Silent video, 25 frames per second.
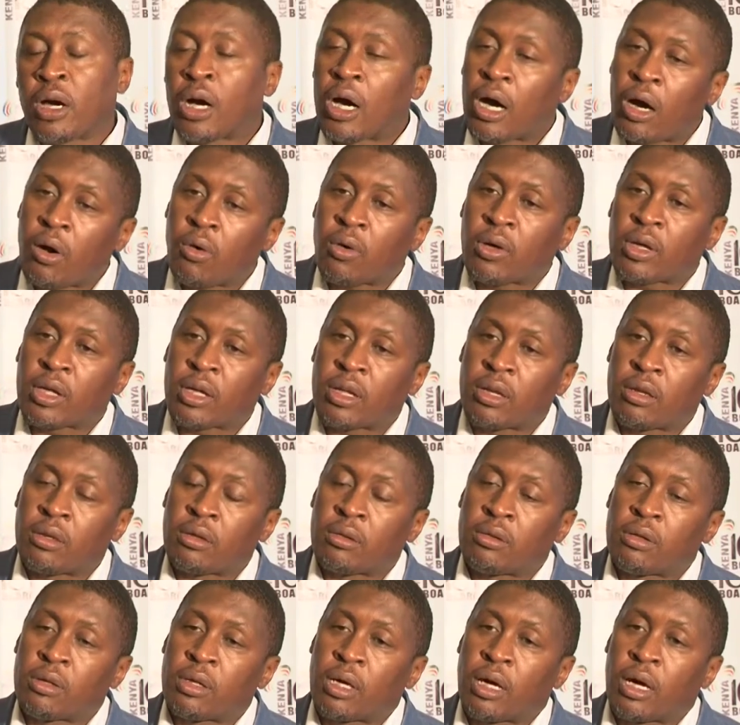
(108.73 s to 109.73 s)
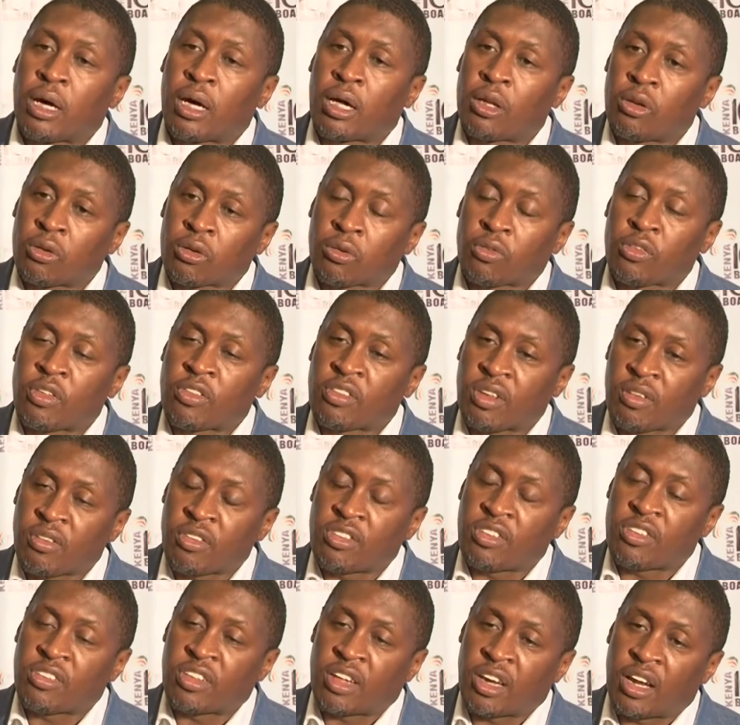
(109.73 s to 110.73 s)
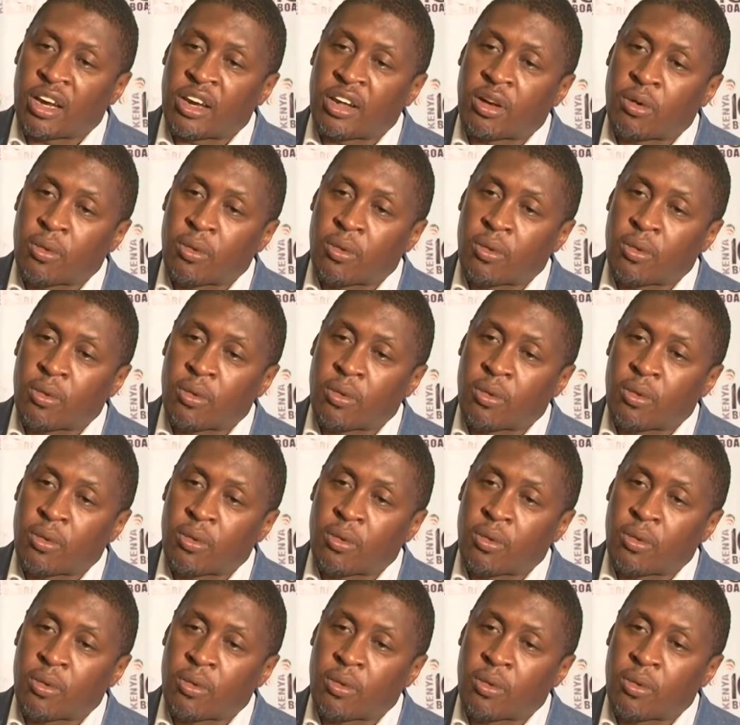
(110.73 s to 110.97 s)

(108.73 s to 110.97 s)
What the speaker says: how can a lot of the services that are